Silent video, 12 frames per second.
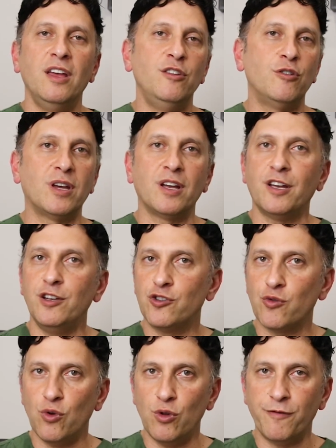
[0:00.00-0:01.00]
you can
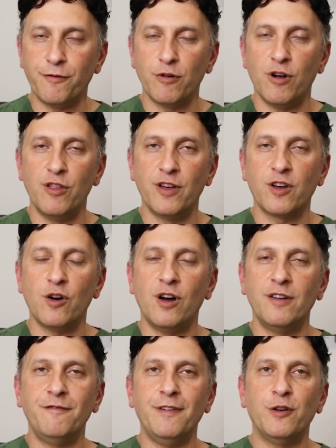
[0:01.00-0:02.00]
control for all the
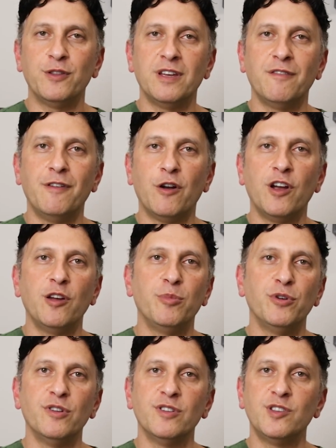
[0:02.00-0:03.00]
confounding
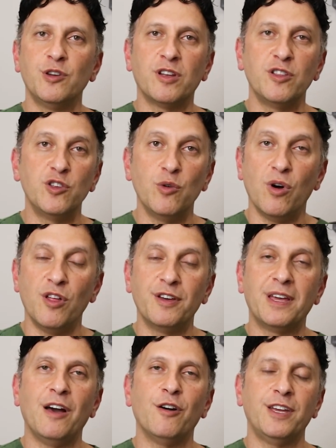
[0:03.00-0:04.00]
variables, you can do all the
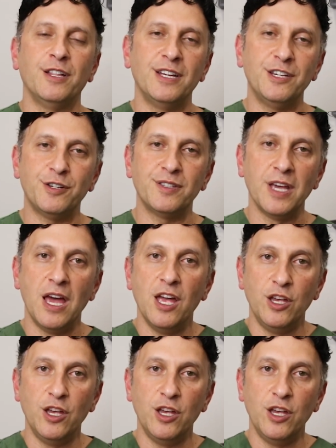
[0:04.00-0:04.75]
calculations,